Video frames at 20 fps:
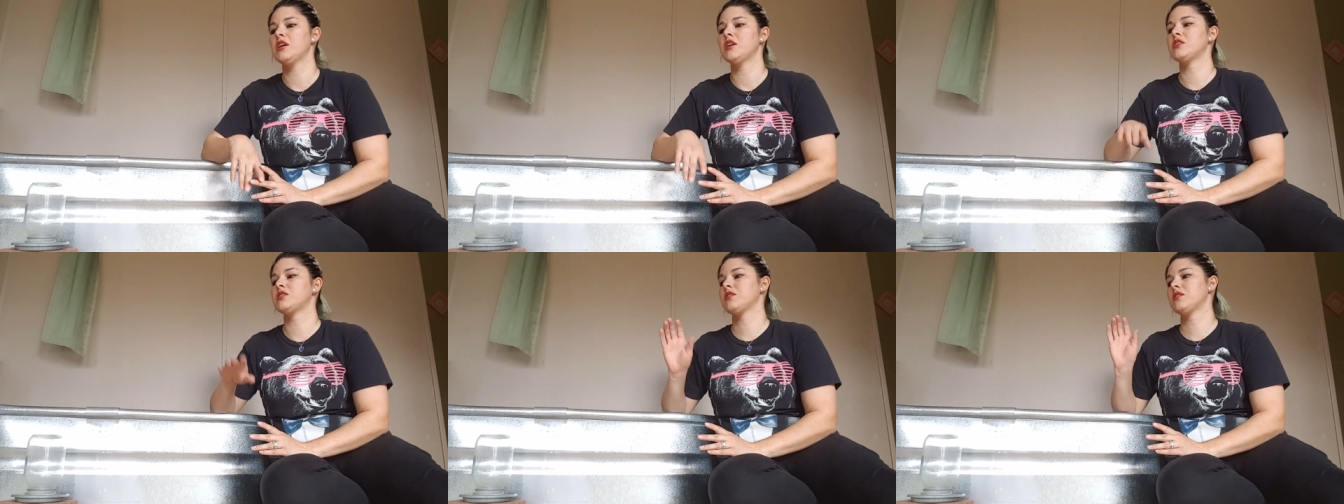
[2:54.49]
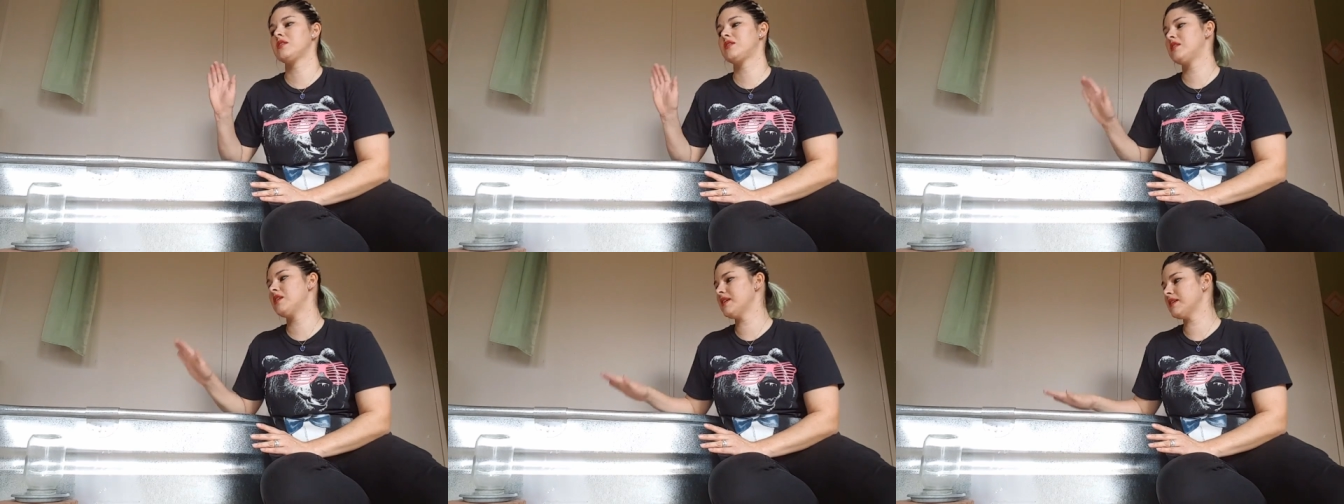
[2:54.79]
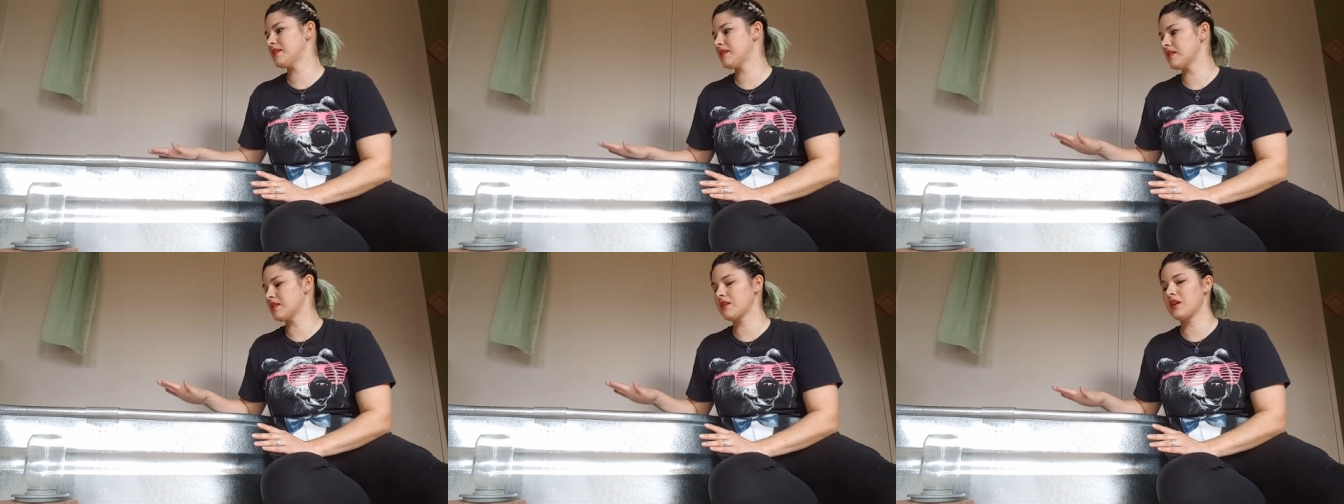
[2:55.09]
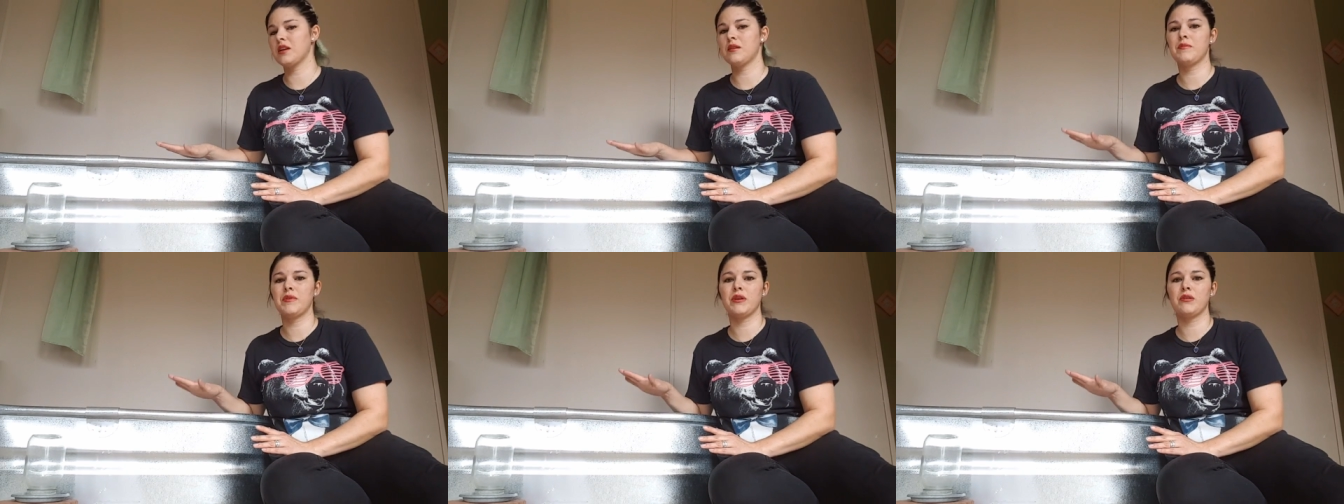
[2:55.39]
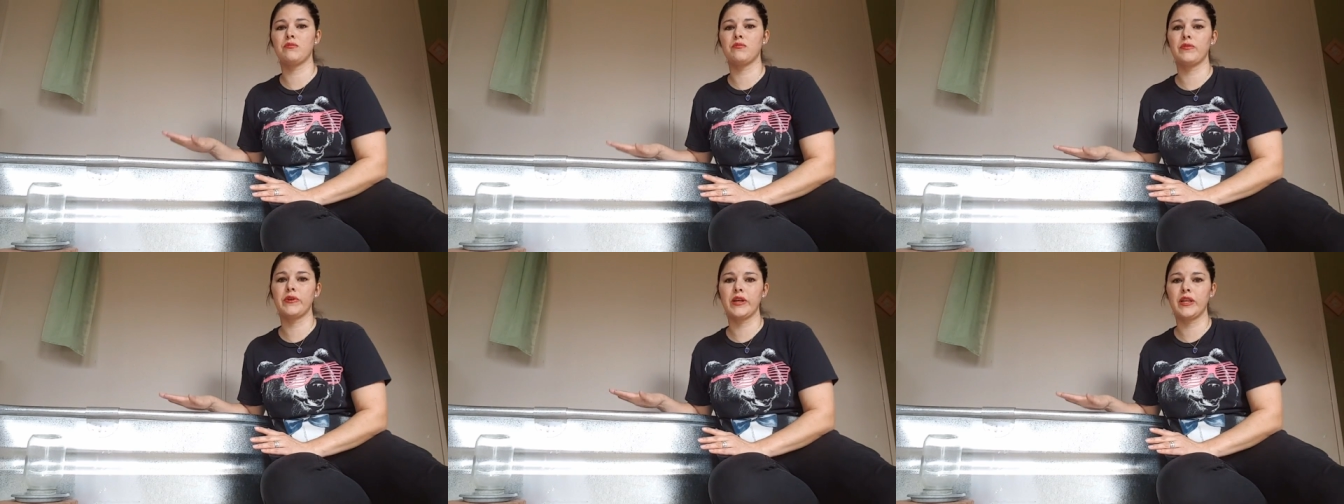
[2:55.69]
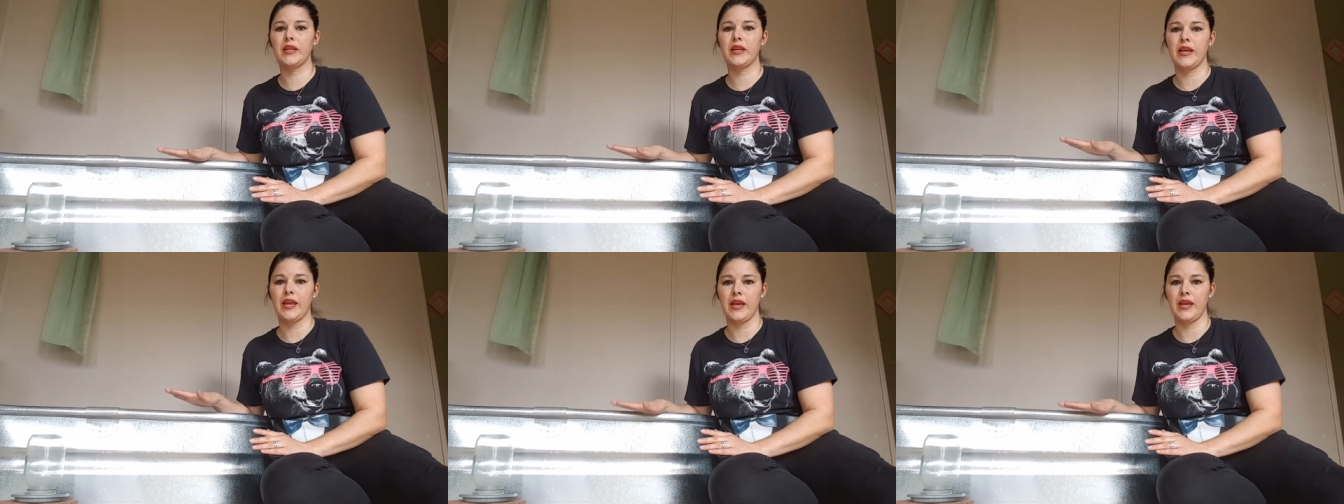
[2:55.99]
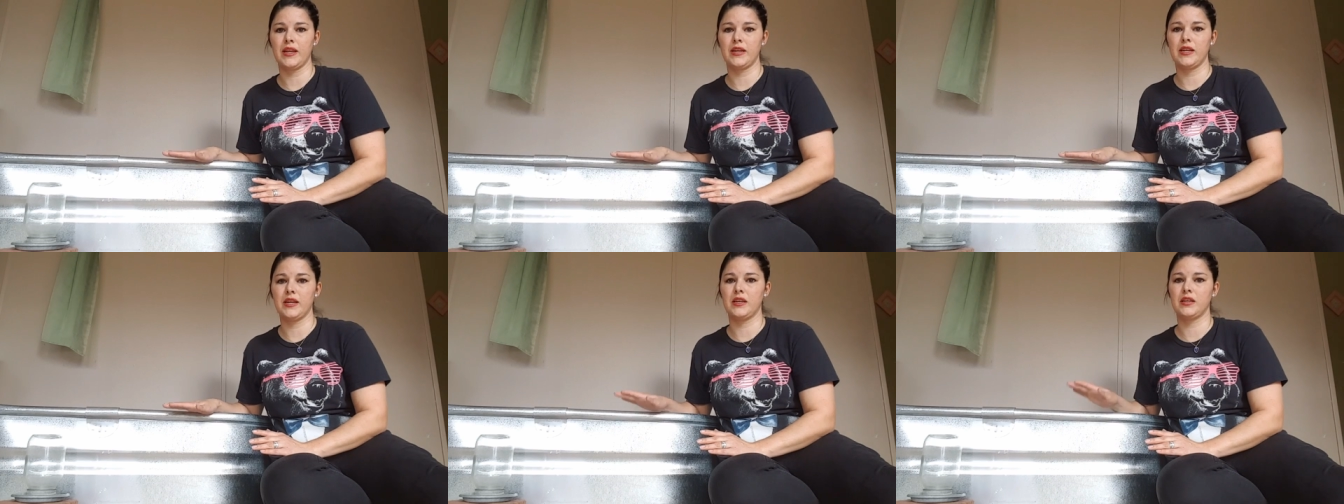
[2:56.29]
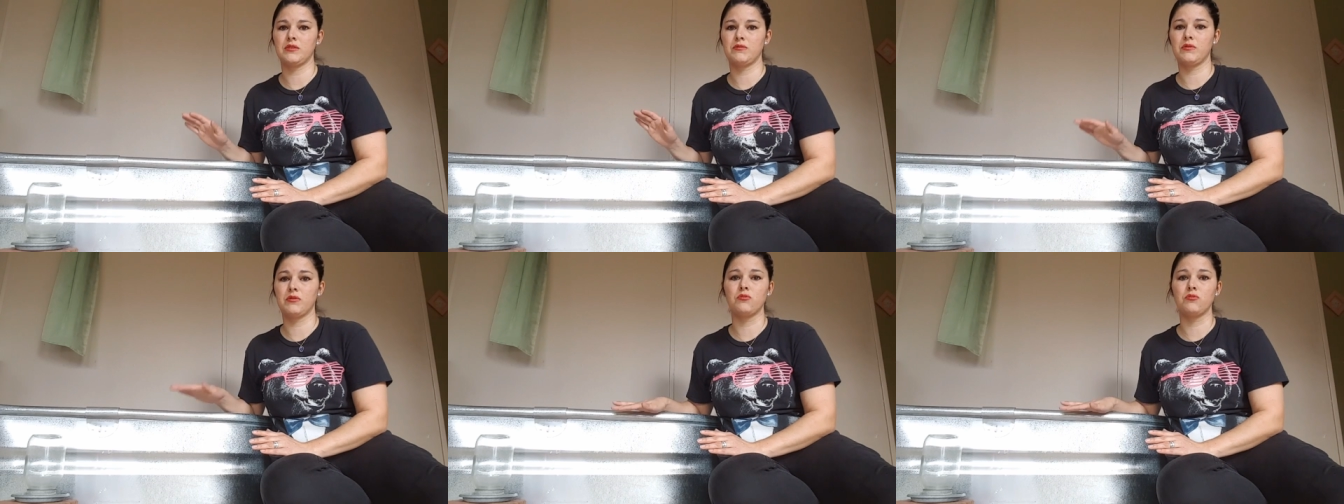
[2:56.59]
So this is going to be really handy because